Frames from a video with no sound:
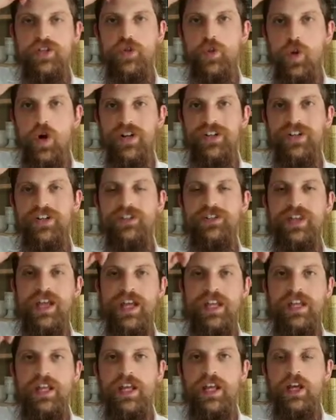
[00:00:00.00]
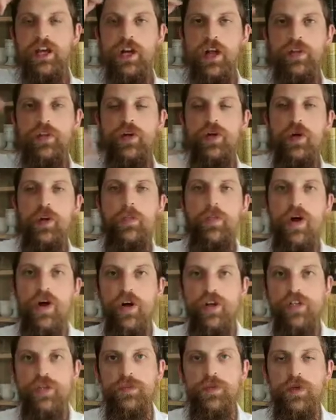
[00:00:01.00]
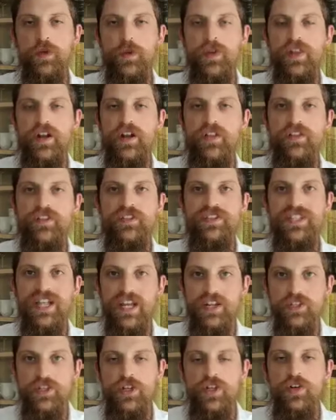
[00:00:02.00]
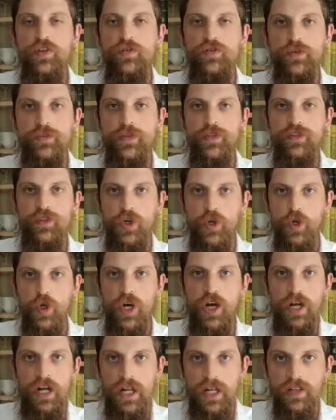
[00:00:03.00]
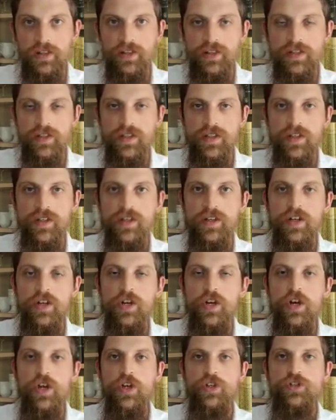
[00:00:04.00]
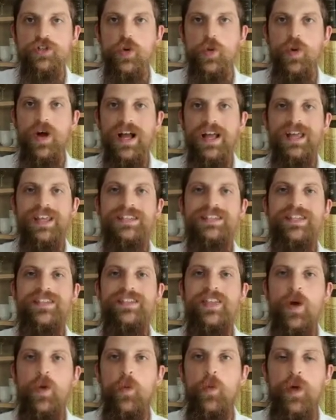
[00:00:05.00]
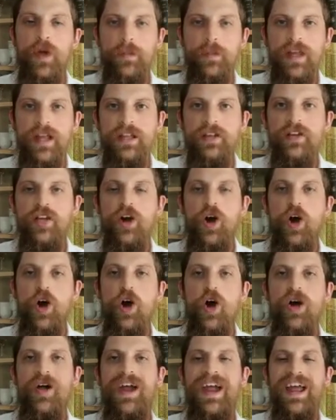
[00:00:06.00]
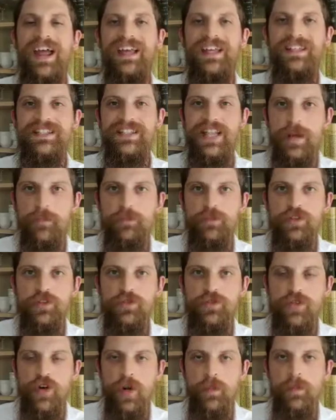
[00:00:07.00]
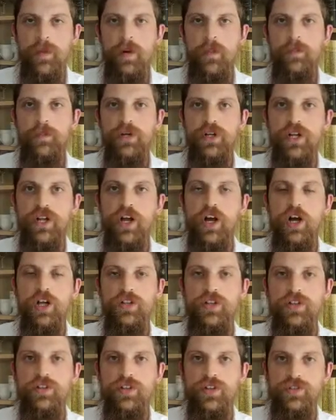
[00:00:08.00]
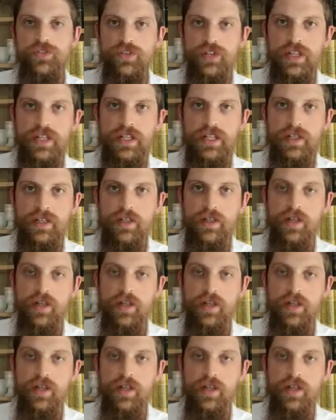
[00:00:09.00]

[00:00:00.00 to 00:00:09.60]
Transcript: one containing another parchment with another section from the Torah on it. So why is it that women are exempt from putting on tefillin?